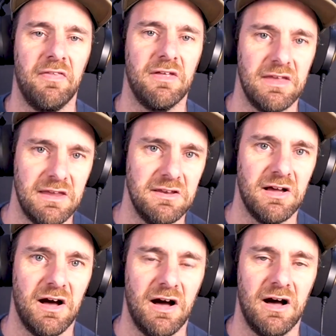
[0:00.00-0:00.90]
and the
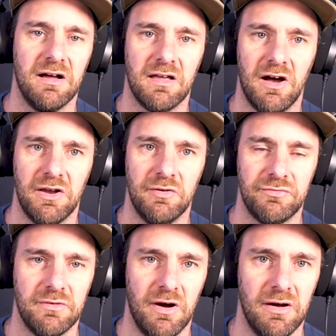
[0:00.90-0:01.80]
EDR kind of